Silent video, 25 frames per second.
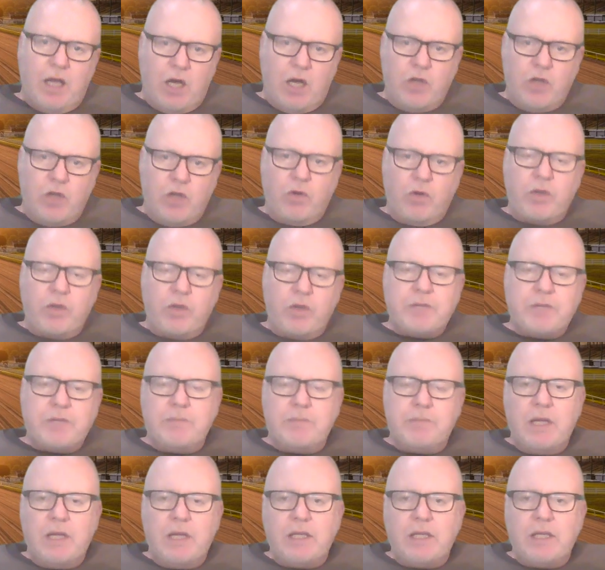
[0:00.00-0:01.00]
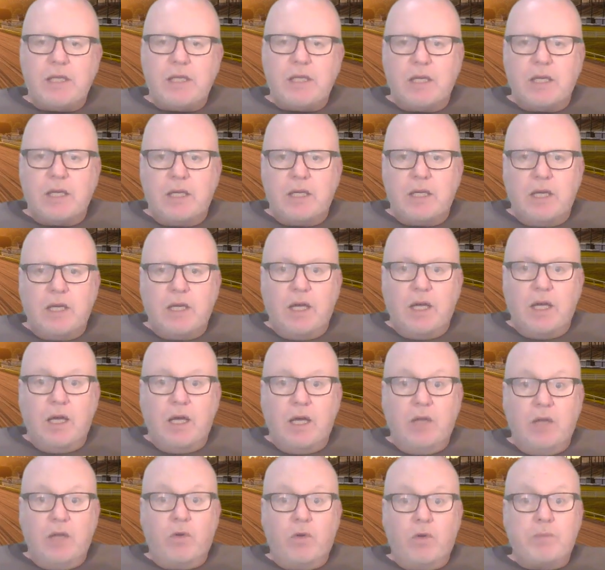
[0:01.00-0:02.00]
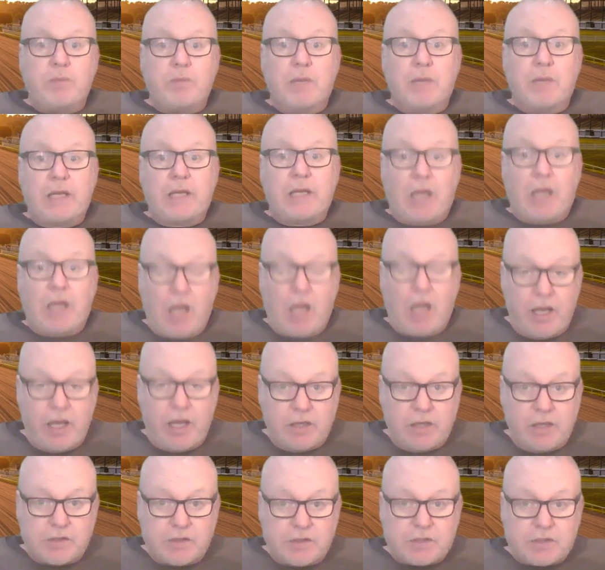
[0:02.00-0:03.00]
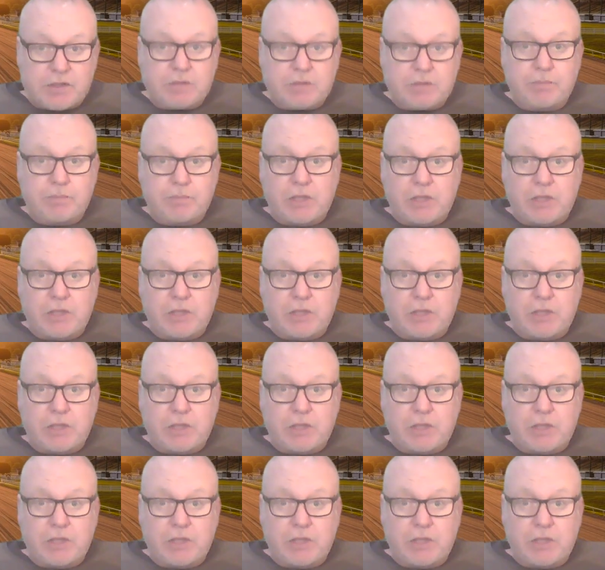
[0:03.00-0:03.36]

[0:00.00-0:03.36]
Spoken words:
Annoyed me, annoyed my clients,